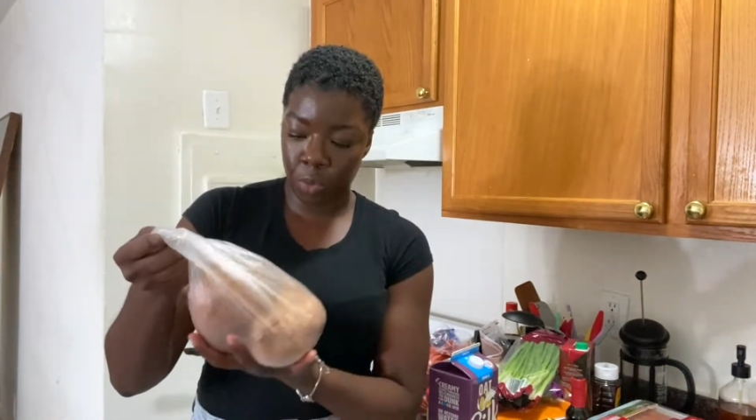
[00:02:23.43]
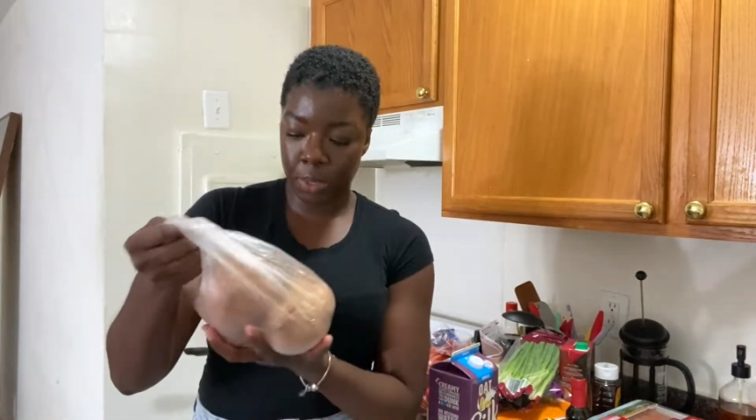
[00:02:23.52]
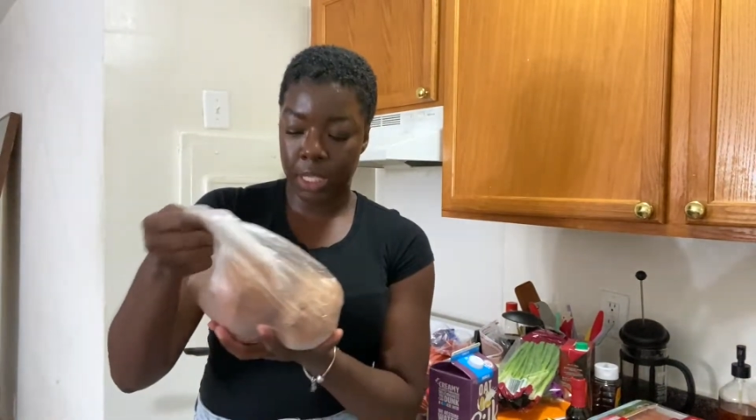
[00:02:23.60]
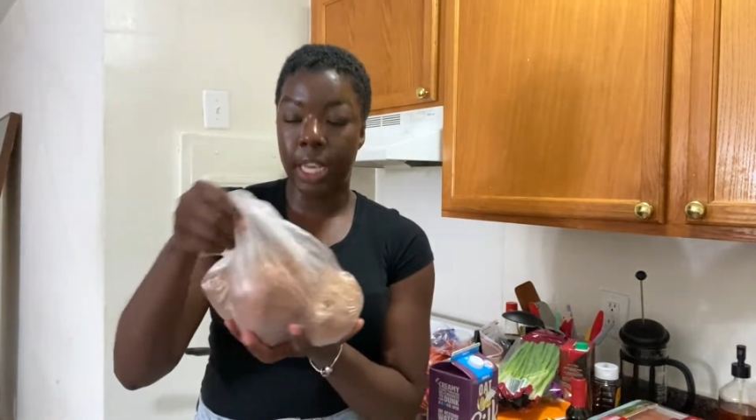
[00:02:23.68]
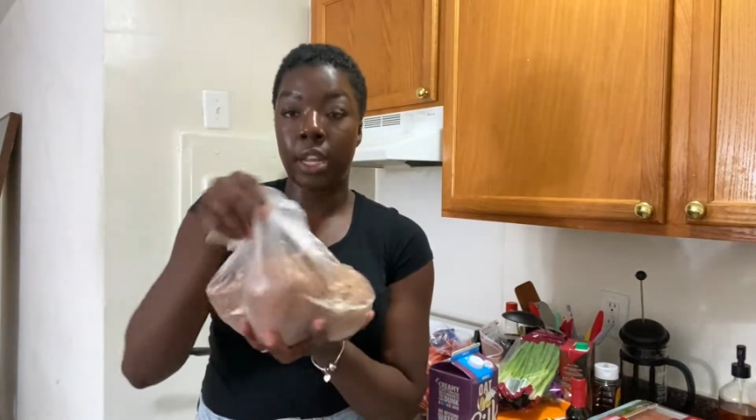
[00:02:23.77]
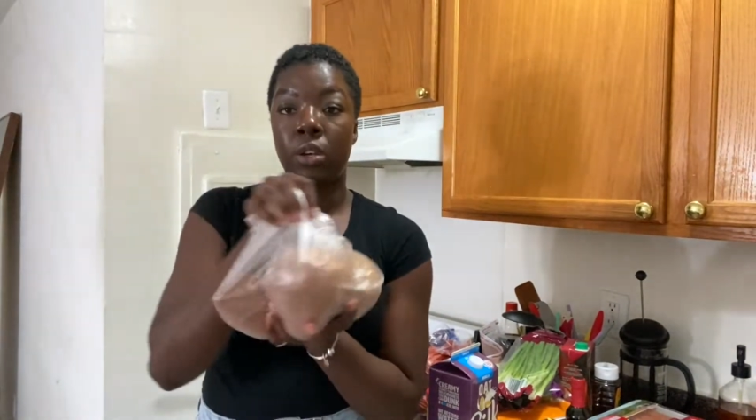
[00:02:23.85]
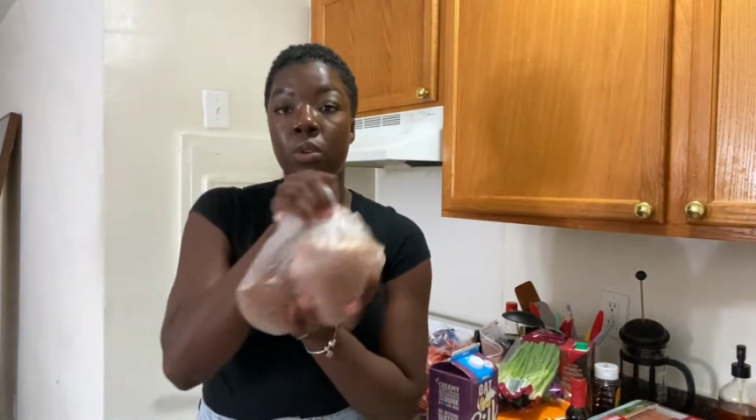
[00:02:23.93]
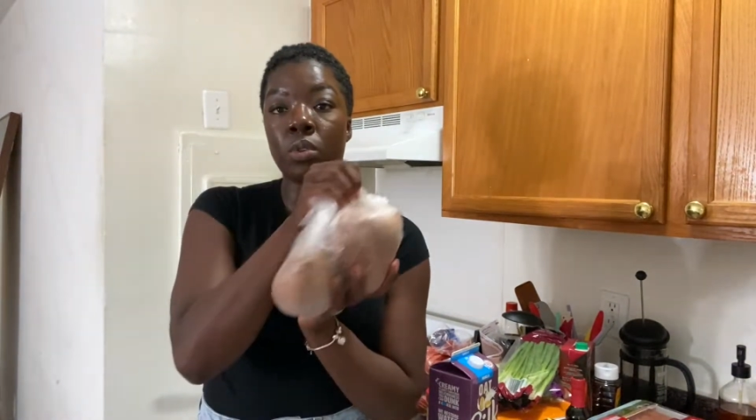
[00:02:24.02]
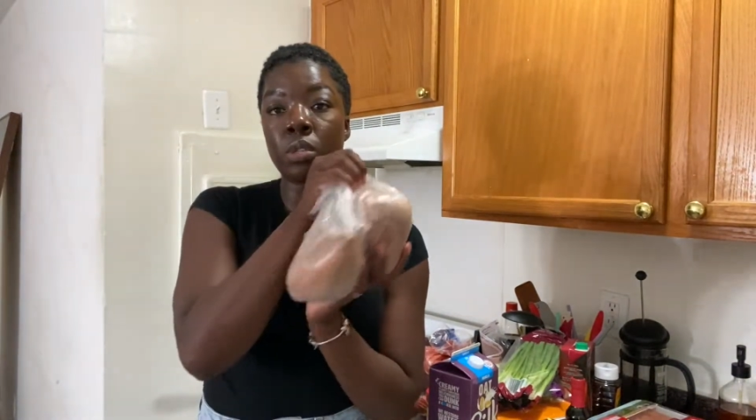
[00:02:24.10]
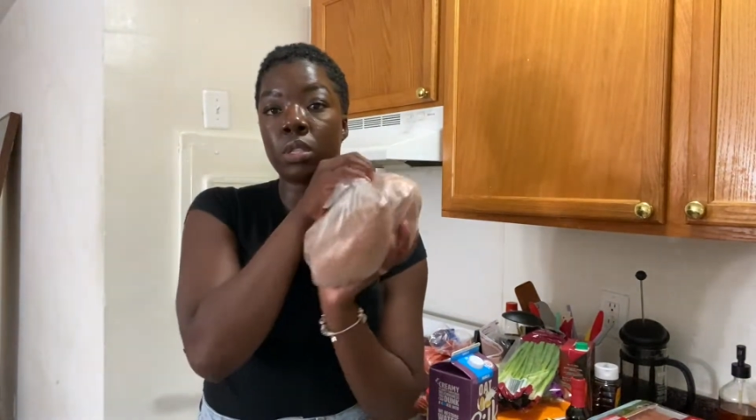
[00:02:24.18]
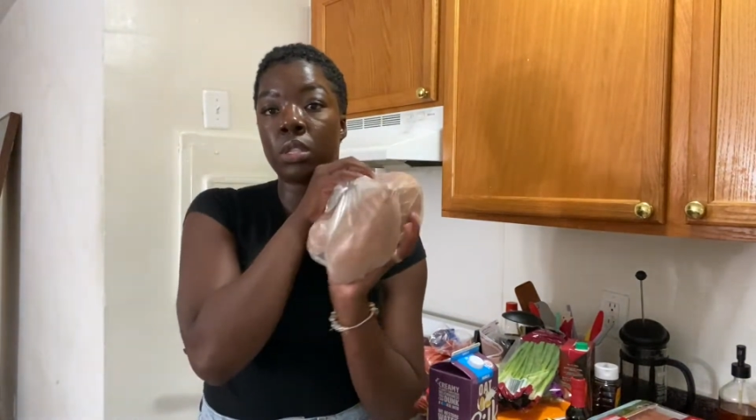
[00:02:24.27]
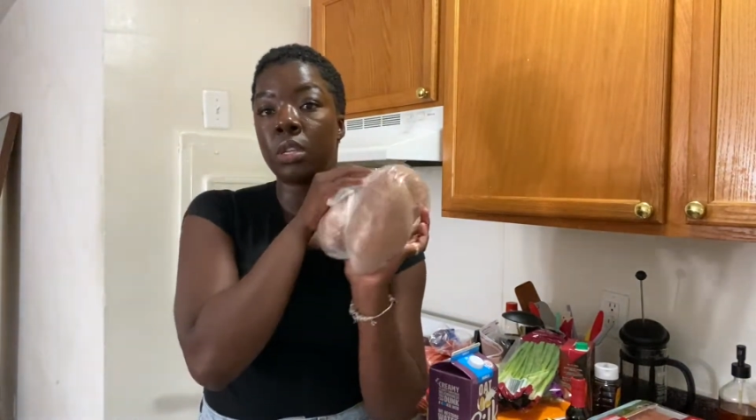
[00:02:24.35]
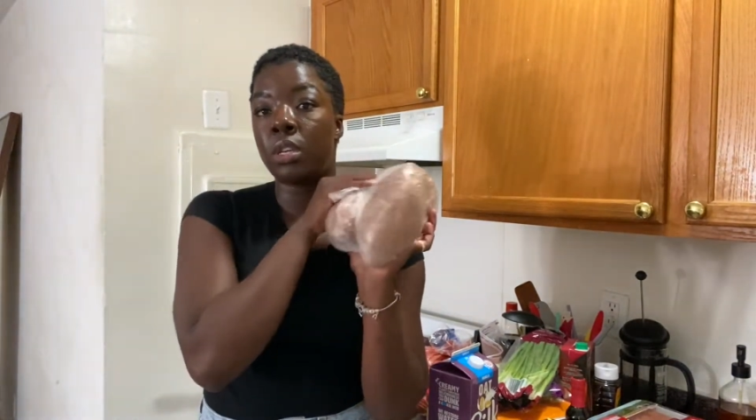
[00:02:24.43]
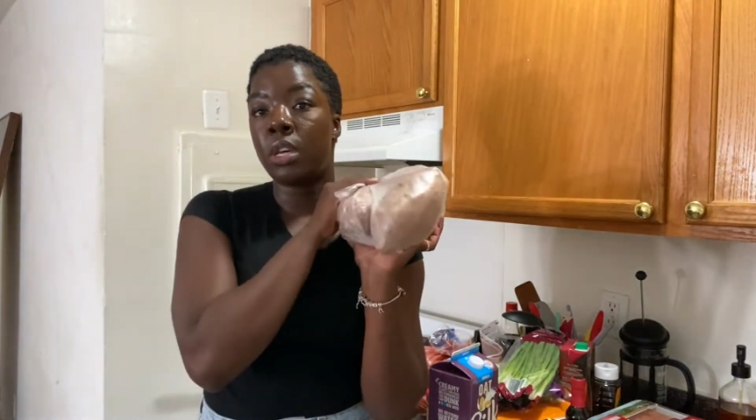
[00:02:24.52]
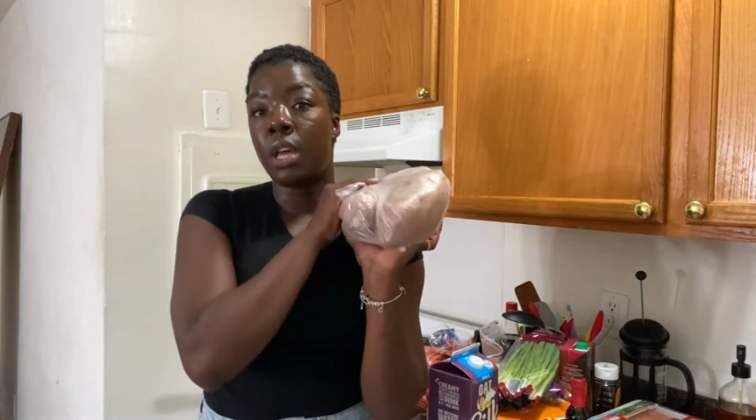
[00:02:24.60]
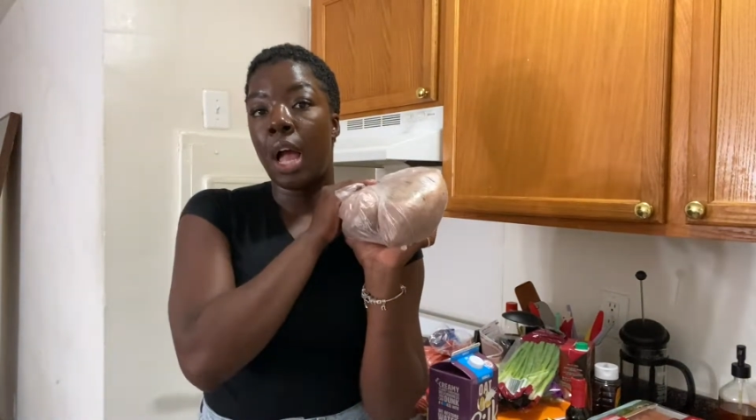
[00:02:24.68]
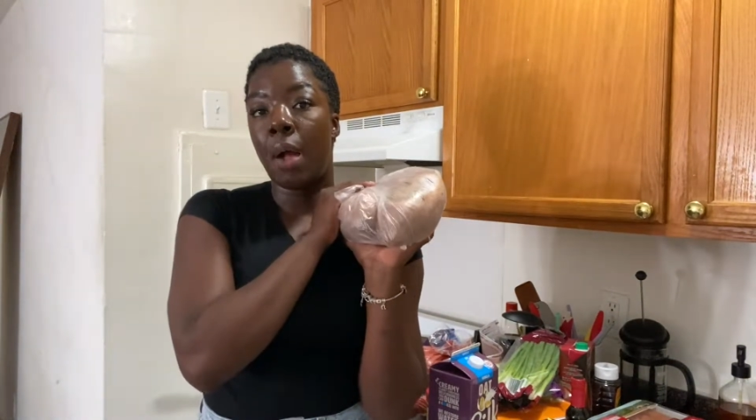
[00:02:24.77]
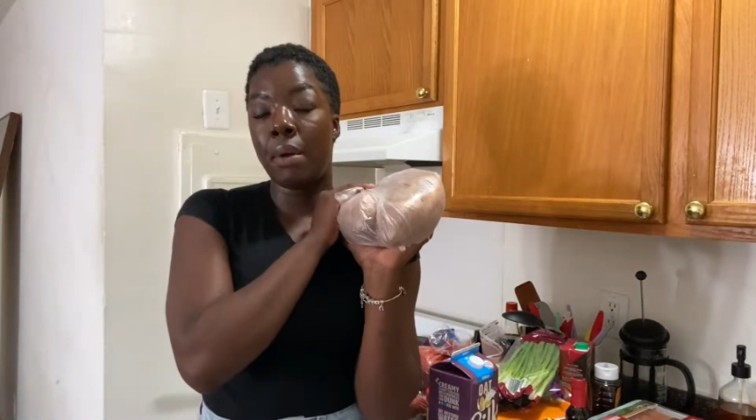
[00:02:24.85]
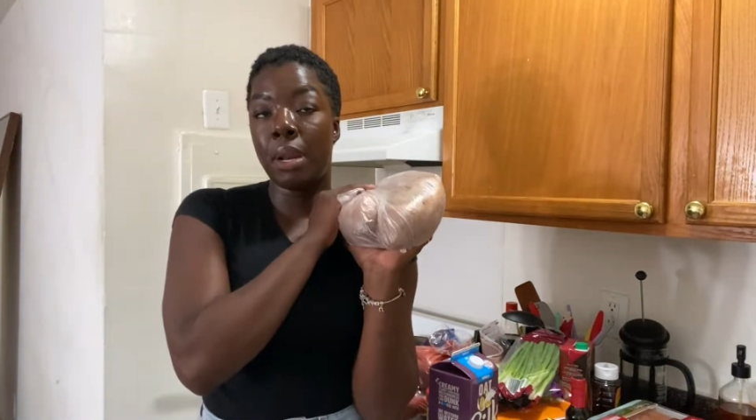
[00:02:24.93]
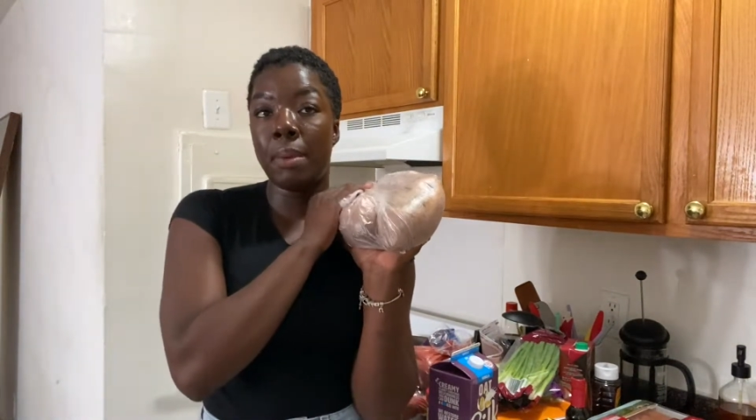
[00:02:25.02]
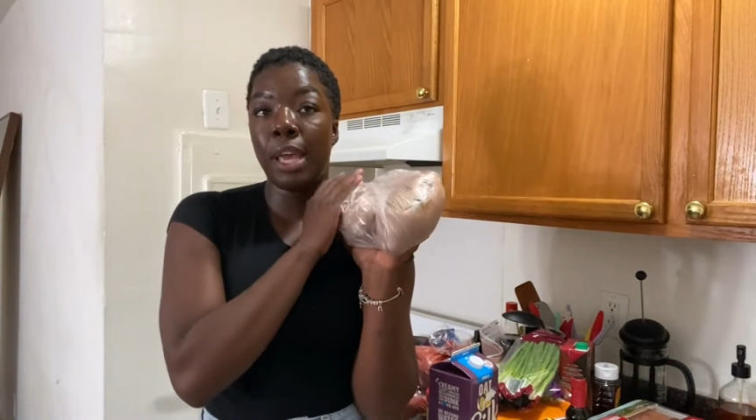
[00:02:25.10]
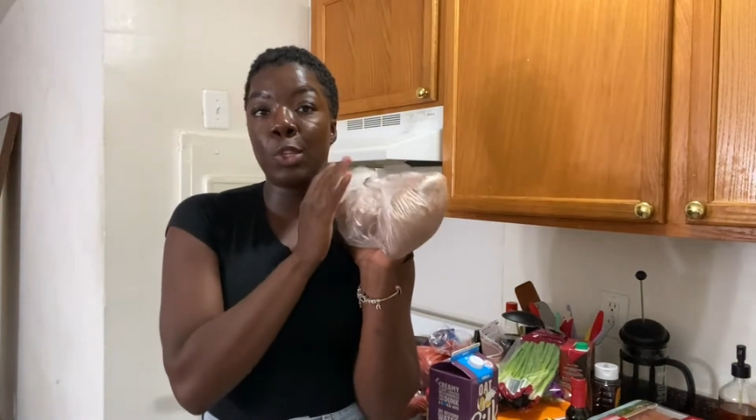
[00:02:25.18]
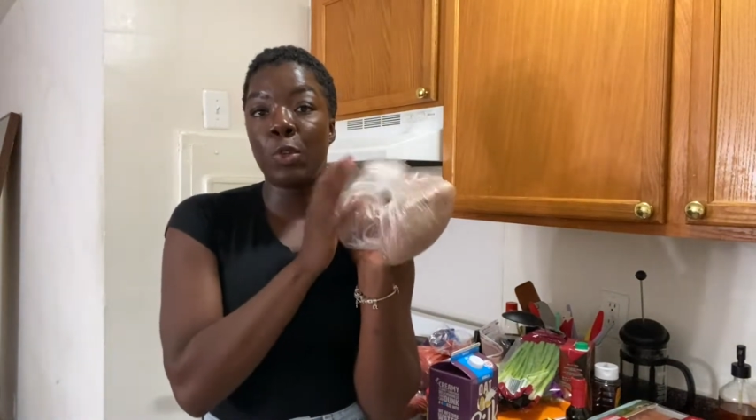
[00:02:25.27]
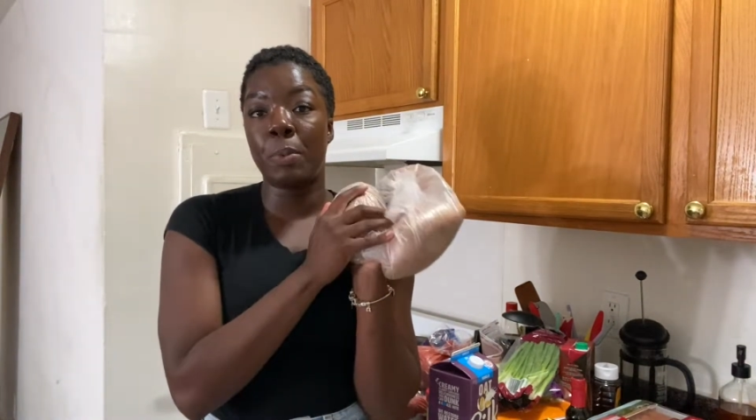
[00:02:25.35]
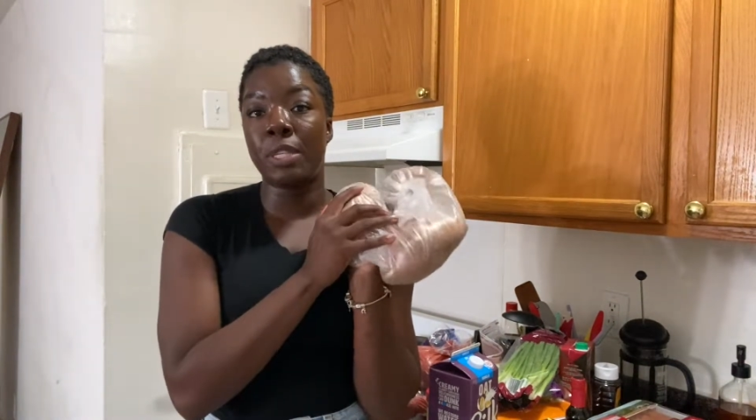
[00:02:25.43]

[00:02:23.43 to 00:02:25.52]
potatoes. I wanna make sweet